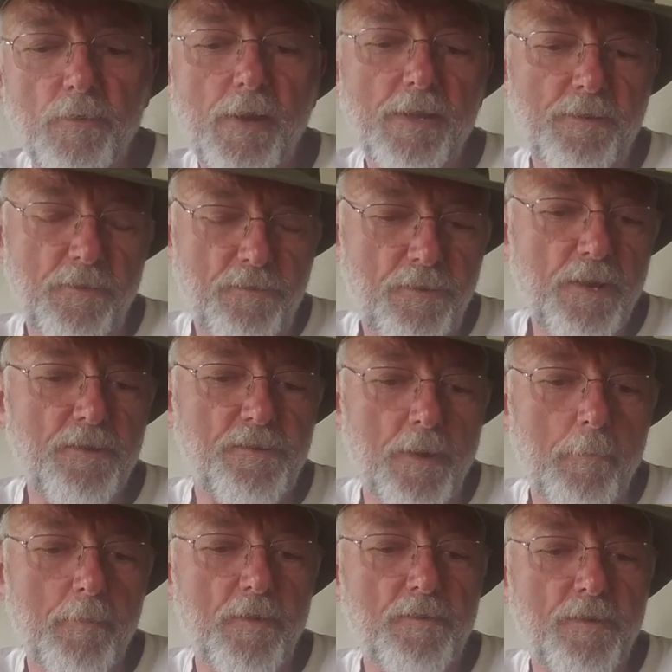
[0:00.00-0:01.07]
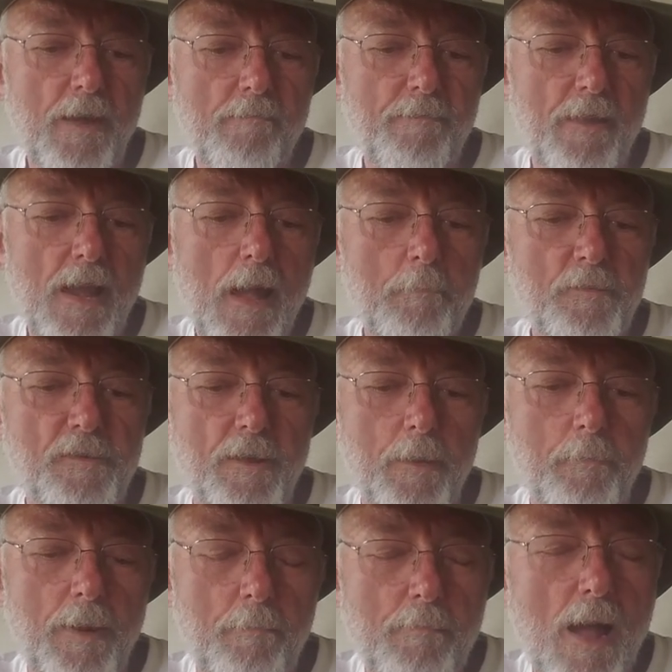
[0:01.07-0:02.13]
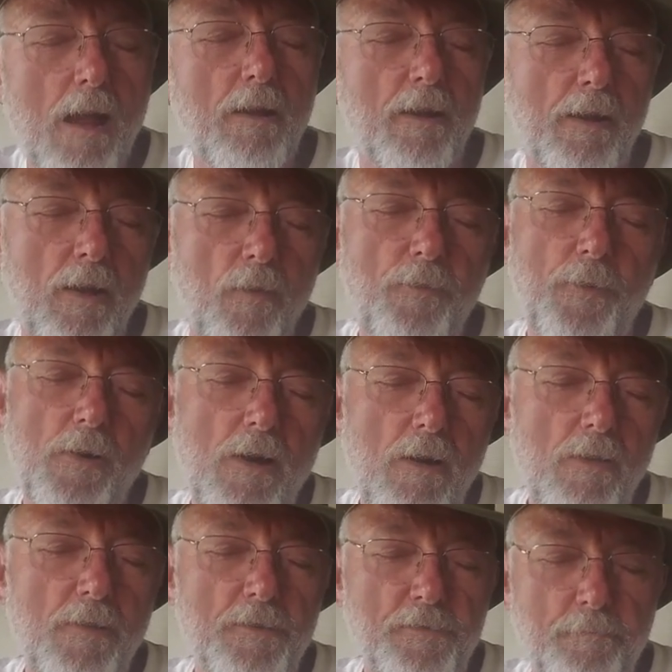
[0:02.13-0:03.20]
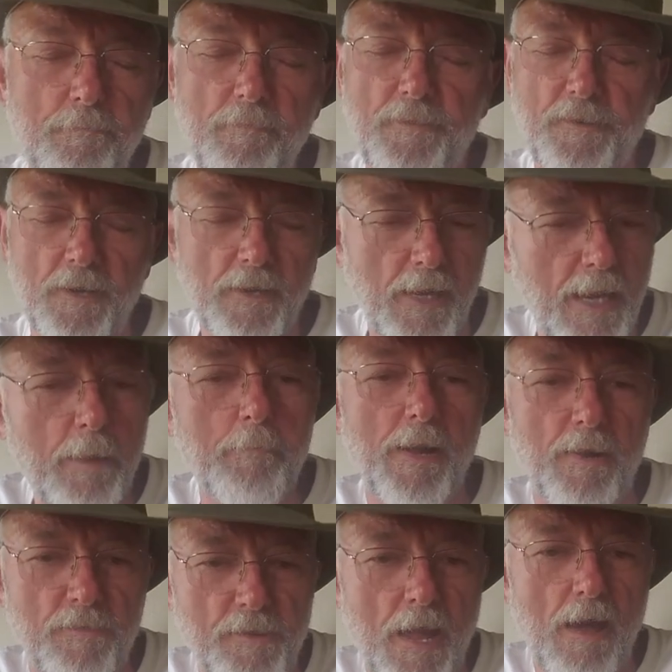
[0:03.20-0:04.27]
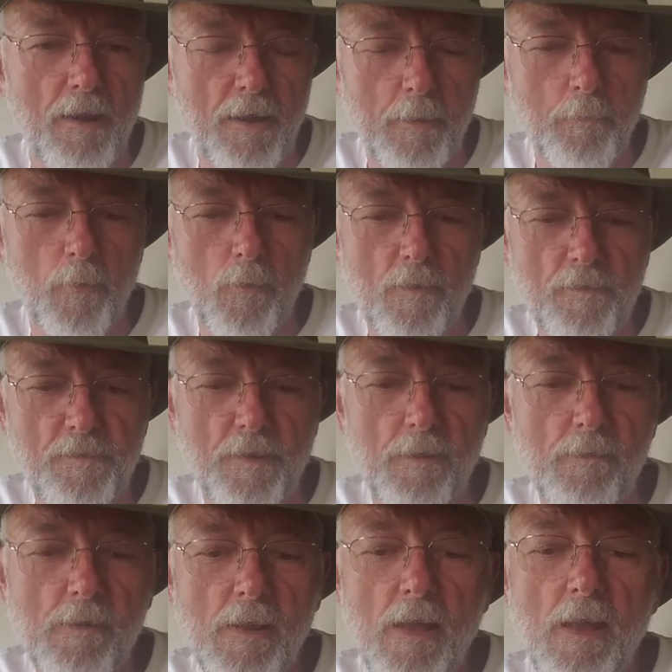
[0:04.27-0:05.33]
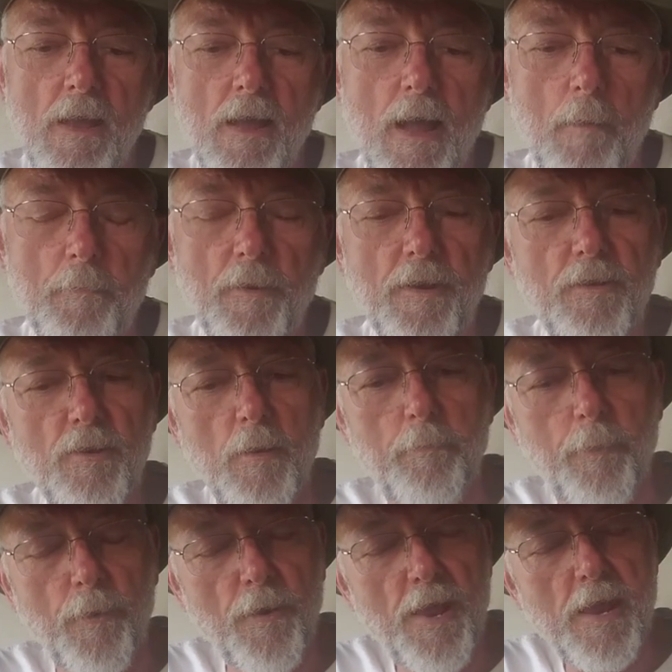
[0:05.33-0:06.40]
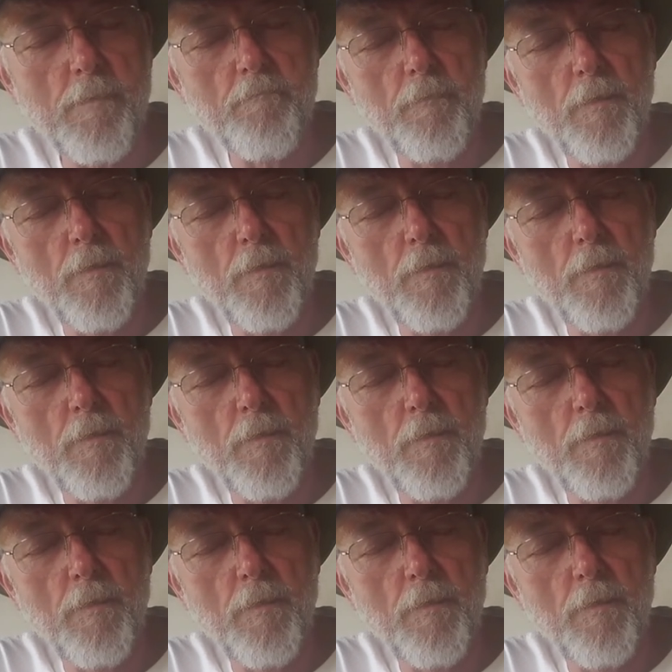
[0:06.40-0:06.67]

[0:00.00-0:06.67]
get to see some of the stuff that I'm seeing. But I'm not going to go through all this sending emails out anymore, so I'm going to do a pretty